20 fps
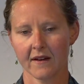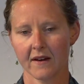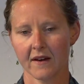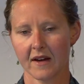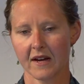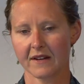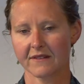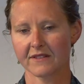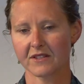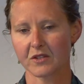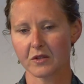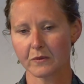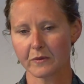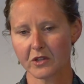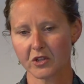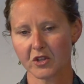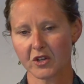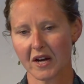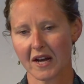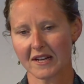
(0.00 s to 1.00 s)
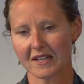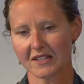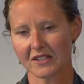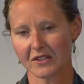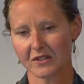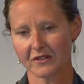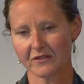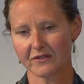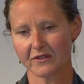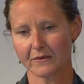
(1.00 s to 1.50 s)
I have so much
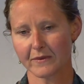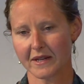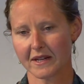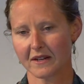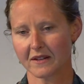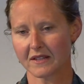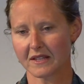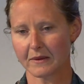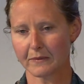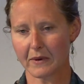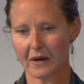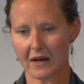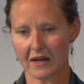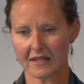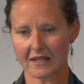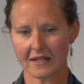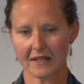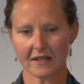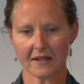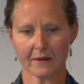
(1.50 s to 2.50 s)
gratitude for my healthy body